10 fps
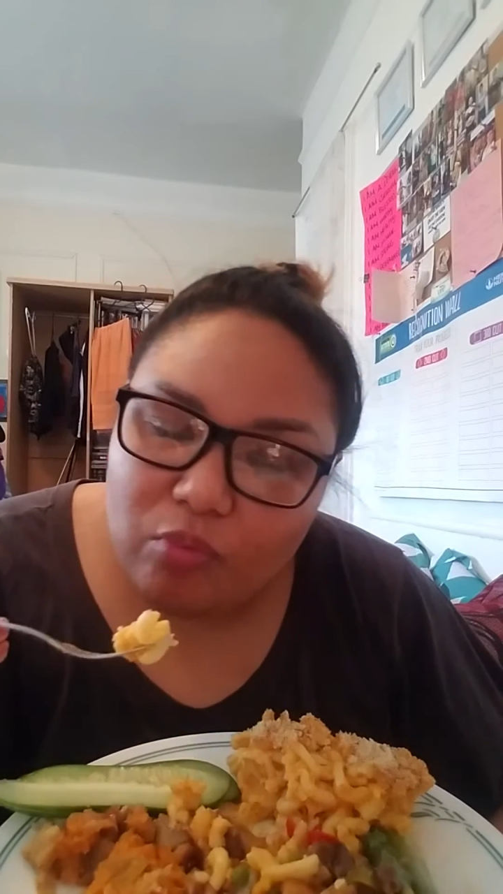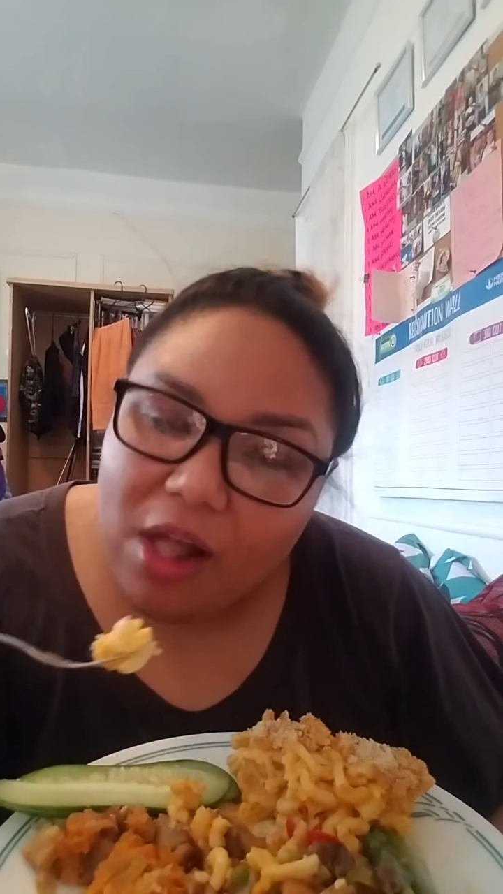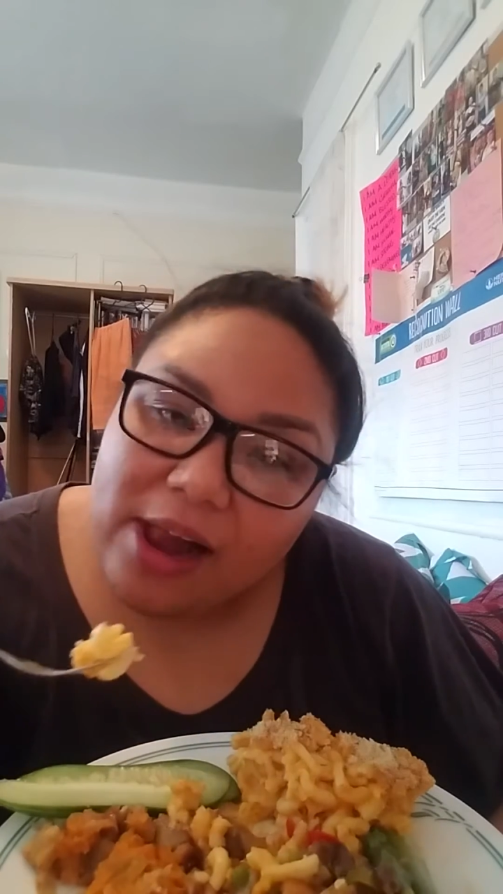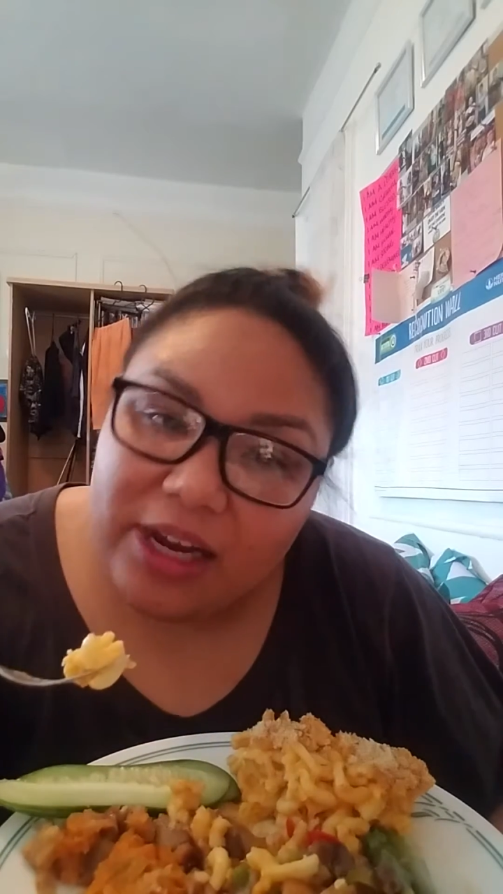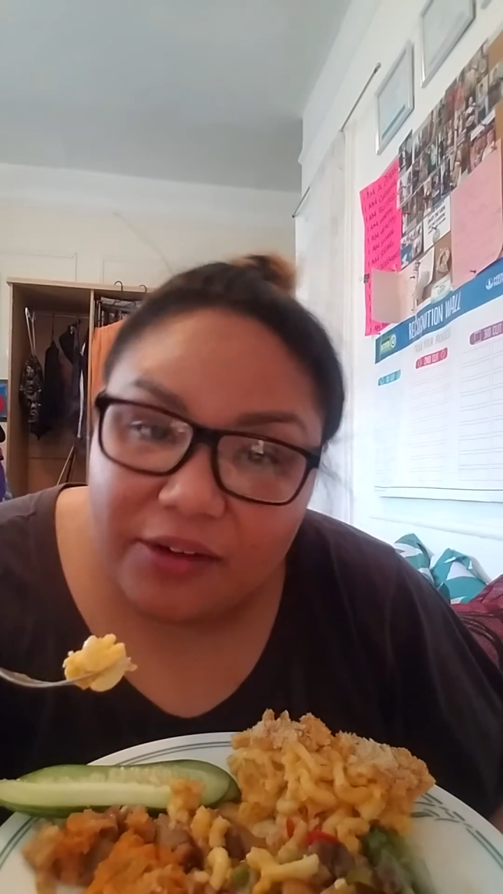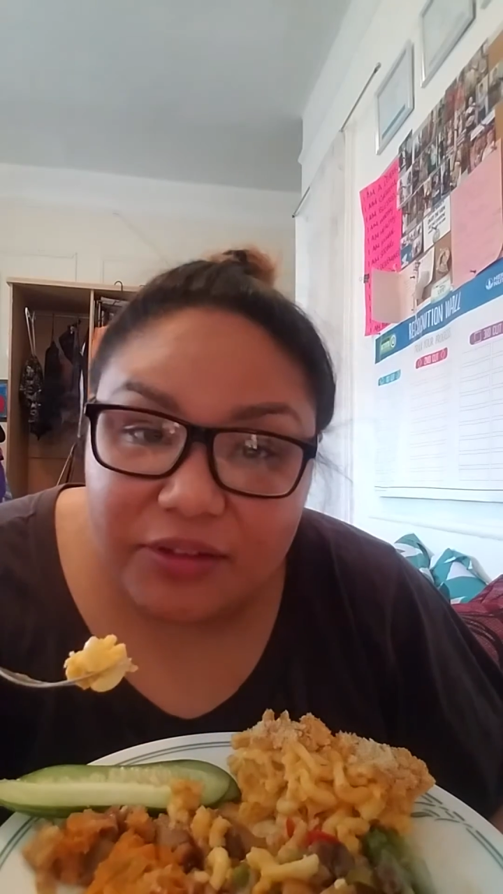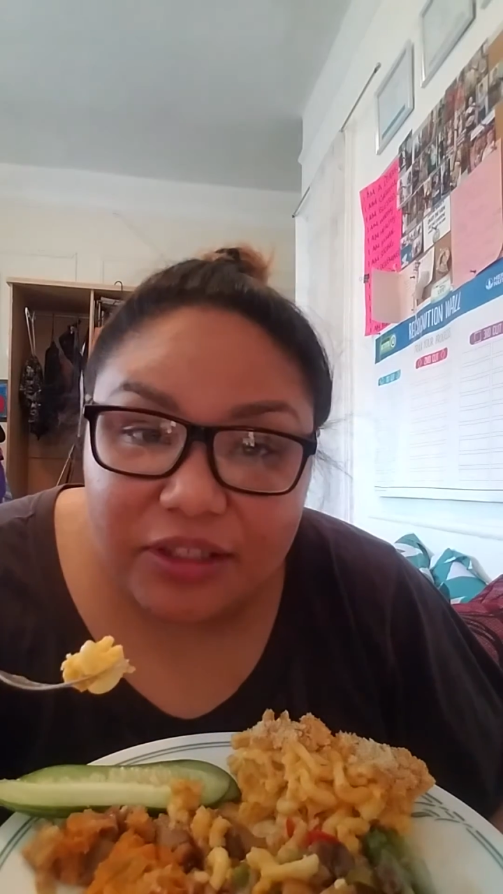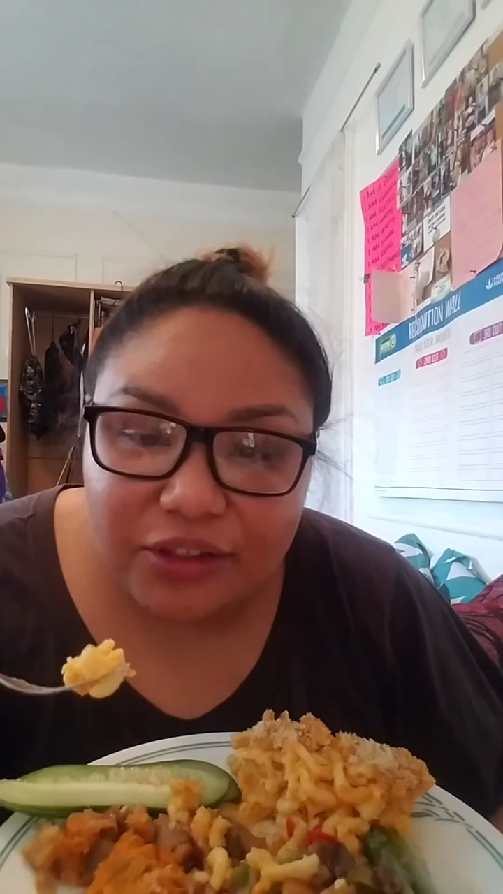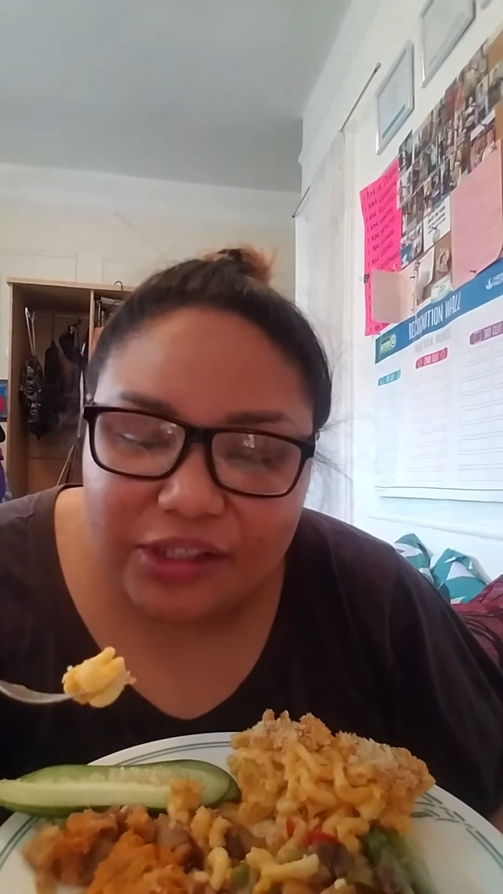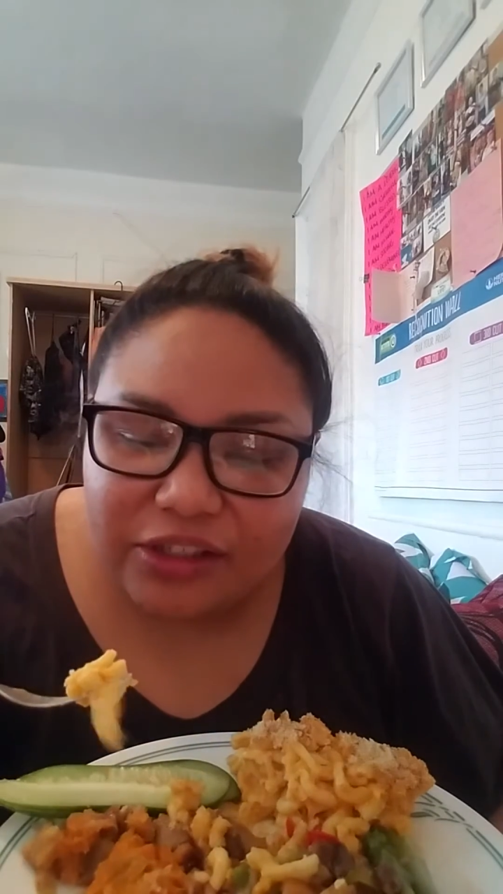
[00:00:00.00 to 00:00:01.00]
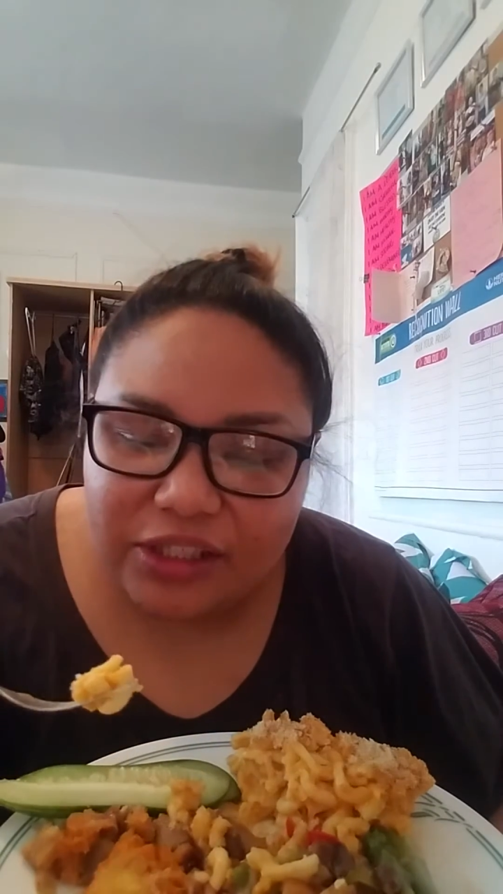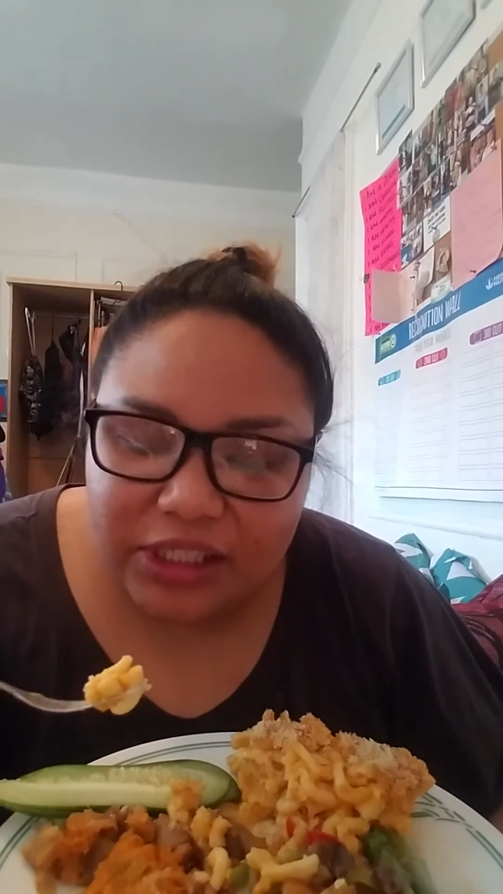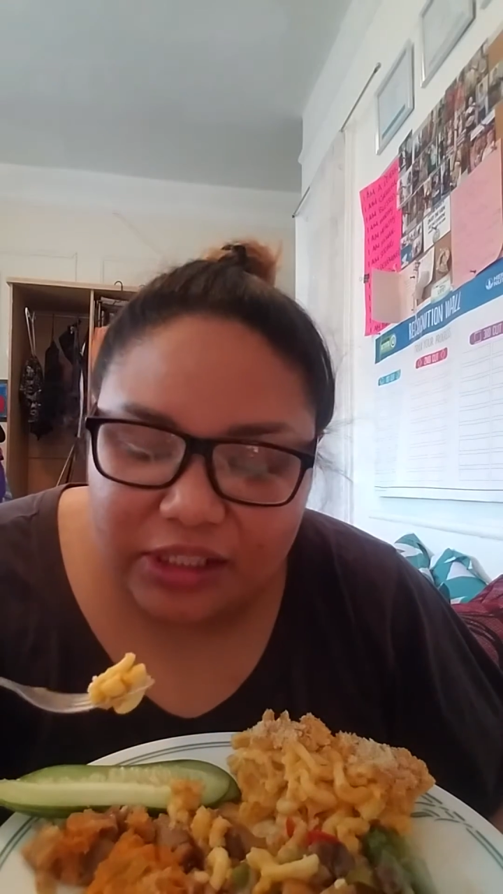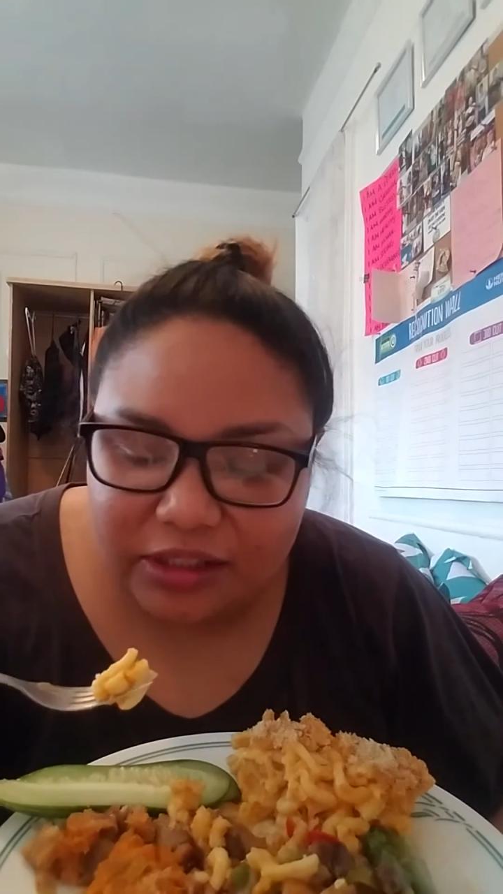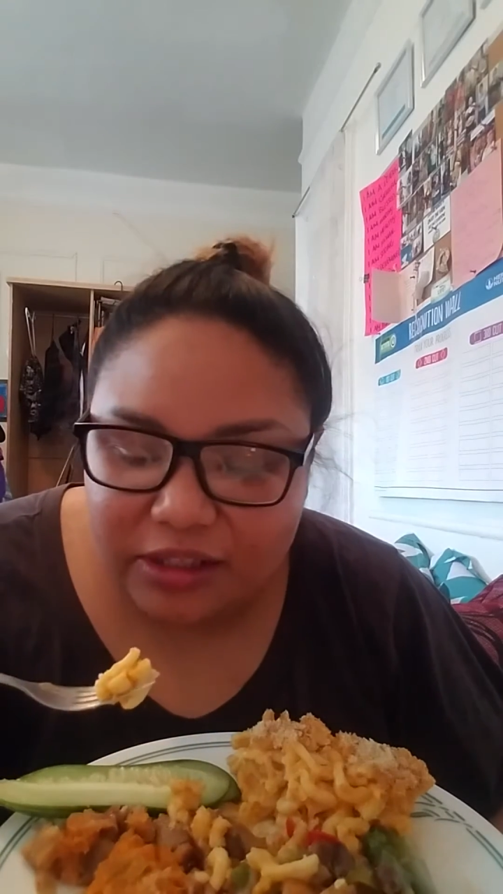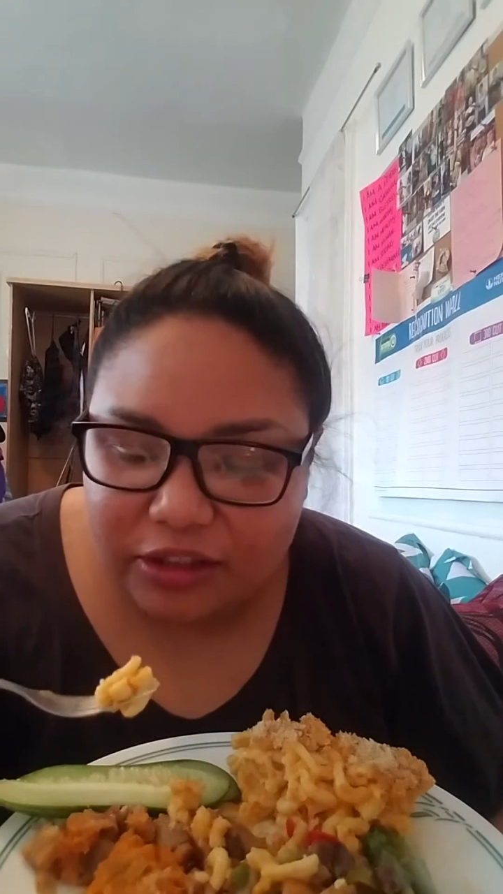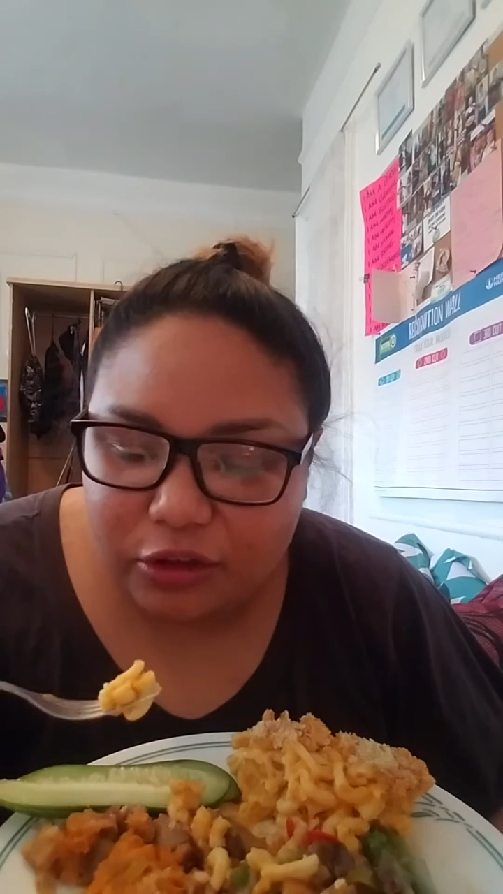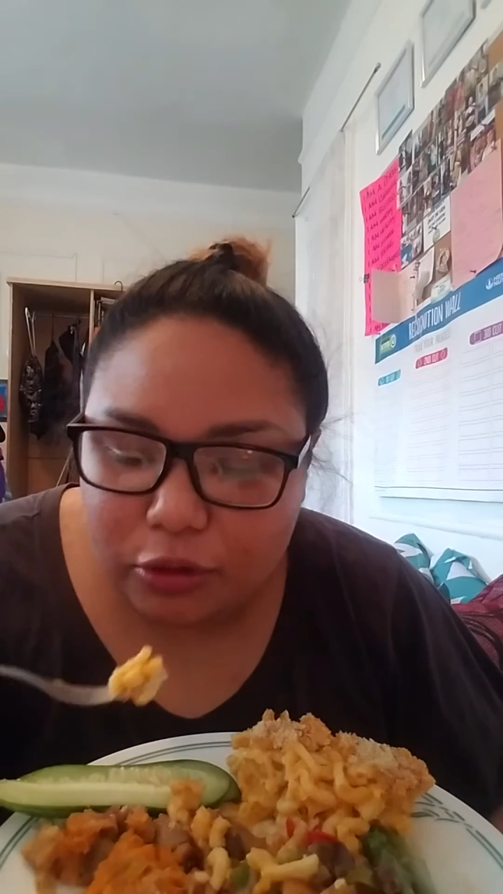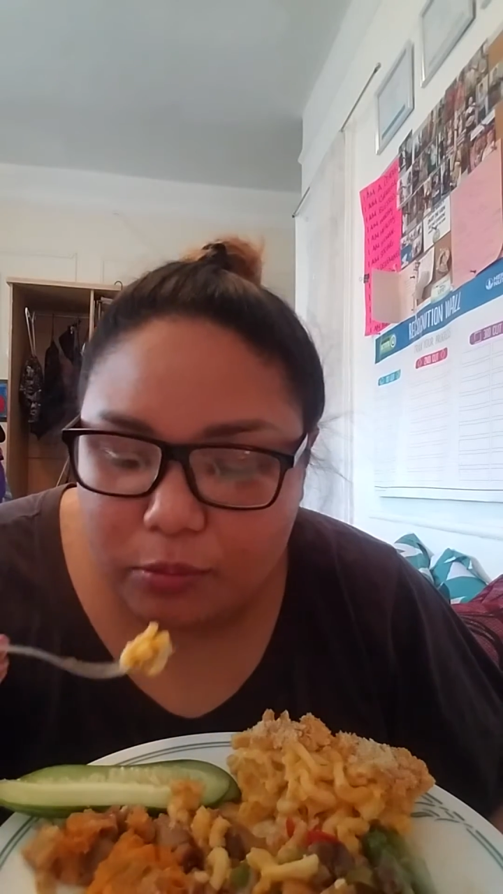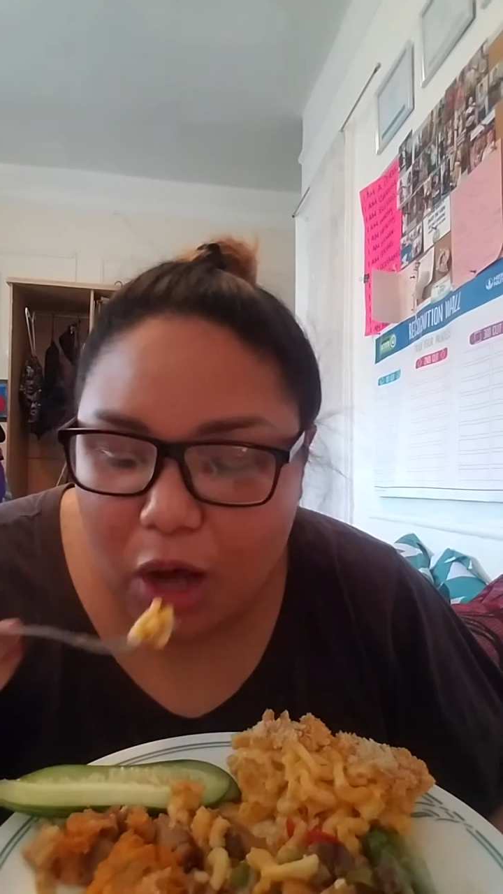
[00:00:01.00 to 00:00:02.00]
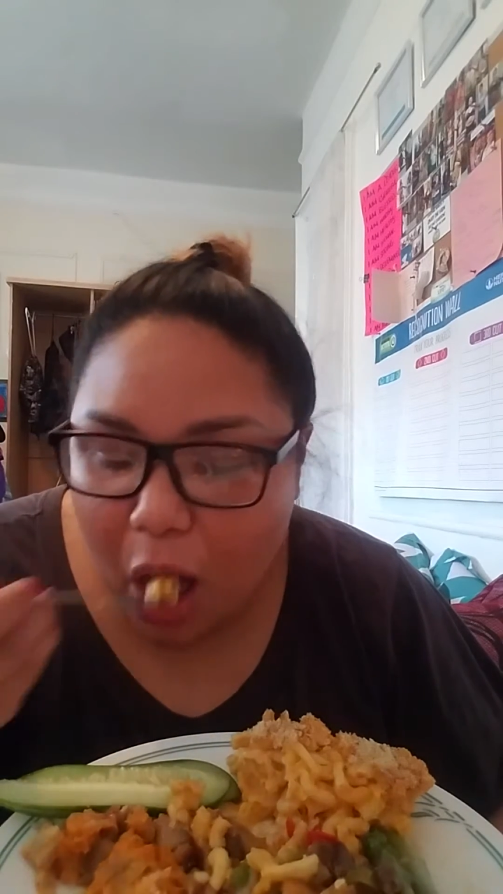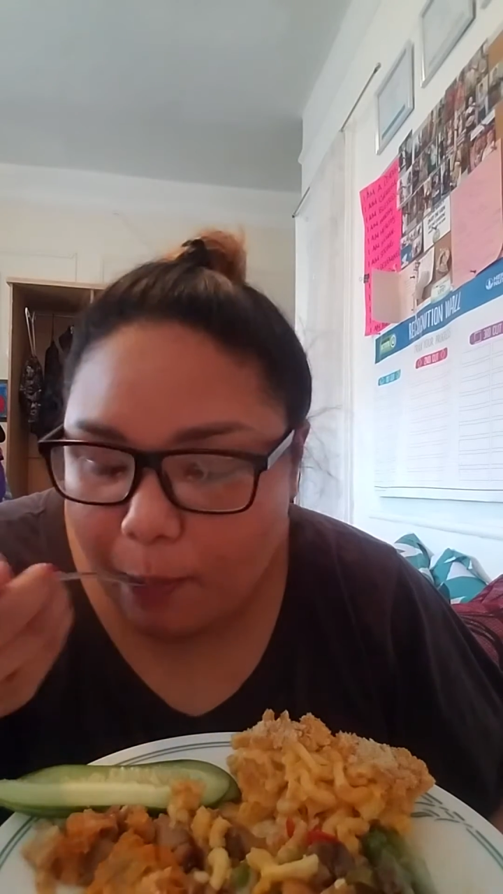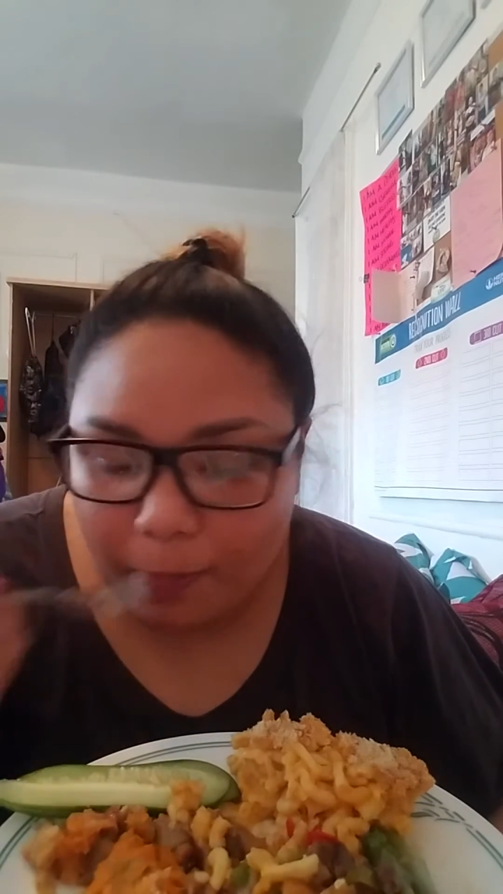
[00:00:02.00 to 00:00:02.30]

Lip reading: And I have a secret ingredient in there too, but